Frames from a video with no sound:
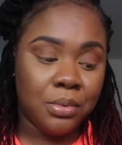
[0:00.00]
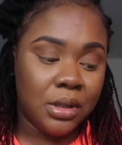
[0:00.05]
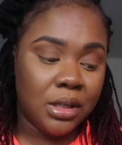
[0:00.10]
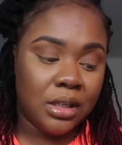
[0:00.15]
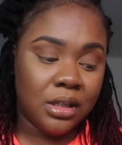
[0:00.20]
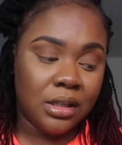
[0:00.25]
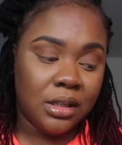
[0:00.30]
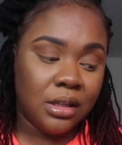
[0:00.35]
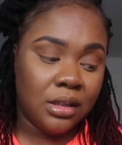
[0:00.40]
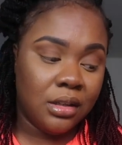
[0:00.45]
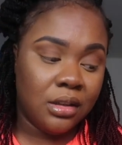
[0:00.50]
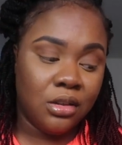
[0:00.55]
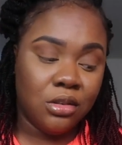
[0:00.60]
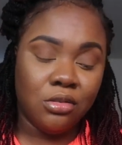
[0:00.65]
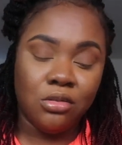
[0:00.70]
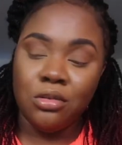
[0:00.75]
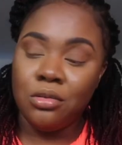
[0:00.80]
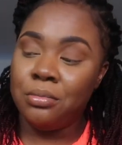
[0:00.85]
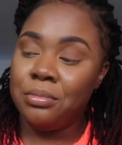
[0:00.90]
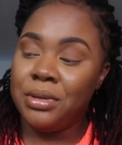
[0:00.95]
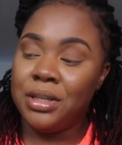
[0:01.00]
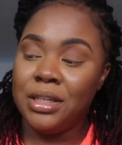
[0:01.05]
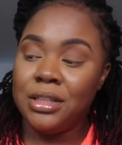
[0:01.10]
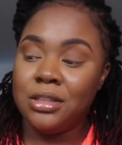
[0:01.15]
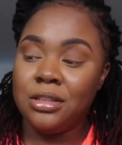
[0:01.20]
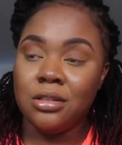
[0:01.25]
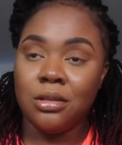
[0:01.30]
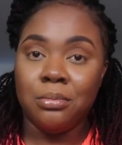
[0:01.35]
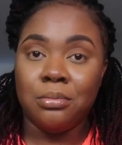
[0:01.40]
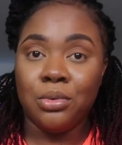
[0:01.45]
putting it little
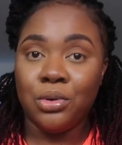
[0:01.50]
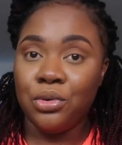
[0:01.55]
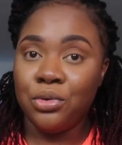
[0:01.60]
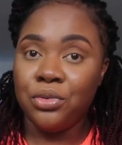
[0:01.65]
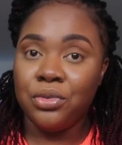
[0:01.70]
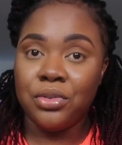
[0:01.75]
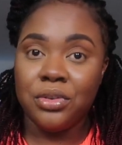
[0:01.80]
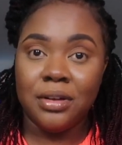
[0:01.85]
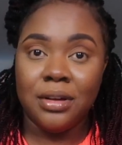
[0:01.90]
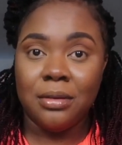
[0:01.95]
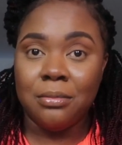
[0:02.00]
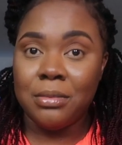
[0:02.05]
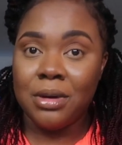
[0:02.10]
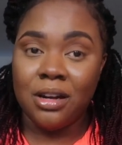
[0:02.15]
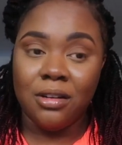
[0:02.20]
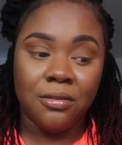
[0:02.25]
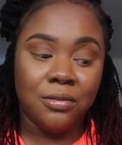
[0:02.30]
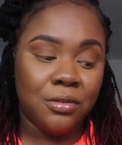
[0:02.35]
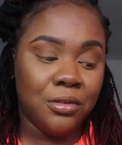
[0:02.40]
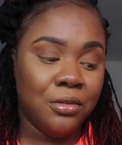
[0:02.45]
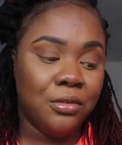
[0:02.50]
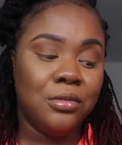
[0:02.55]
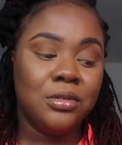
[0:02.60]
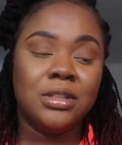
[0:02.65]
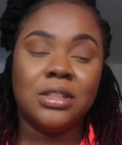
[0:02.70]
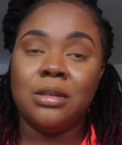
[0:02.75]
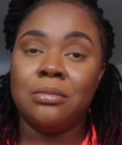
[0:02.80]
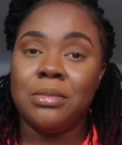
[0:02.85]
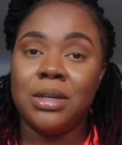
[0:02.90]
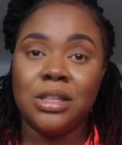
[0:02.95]
bits of both in my
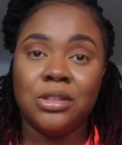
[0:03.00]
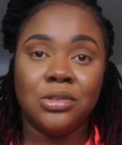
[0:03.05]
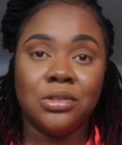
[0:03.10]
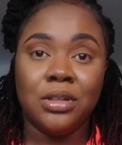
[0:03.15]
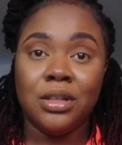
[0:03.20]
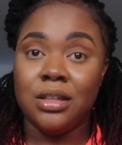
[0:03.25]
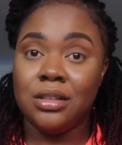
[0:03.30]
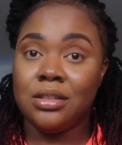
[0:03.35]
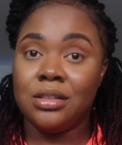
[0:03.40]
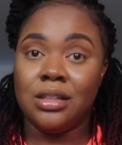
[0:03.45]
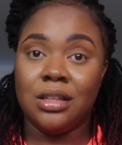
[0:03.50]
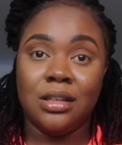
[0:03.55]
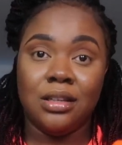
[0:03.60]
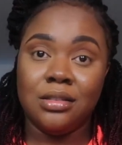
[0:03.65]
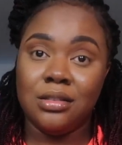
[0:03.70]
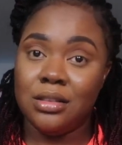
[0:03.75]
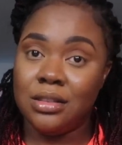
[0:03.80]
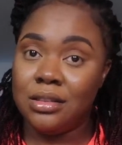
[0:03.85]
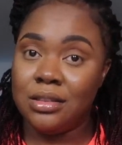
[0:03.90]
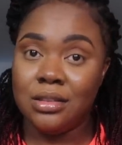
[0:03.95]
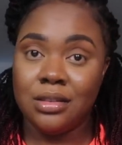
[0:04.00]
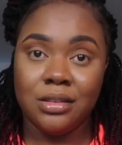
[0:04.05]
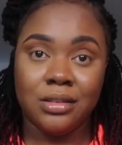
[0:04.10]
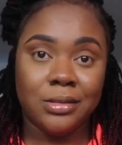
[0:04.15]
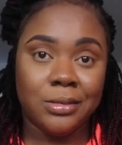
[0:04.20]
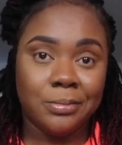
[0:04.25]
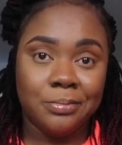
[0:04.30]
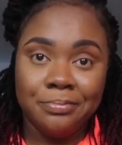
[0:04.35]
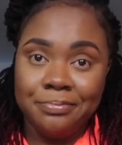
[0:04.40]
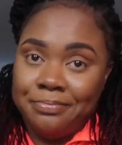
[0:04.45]
foods and my drinks, and
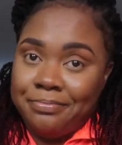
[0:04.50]
just,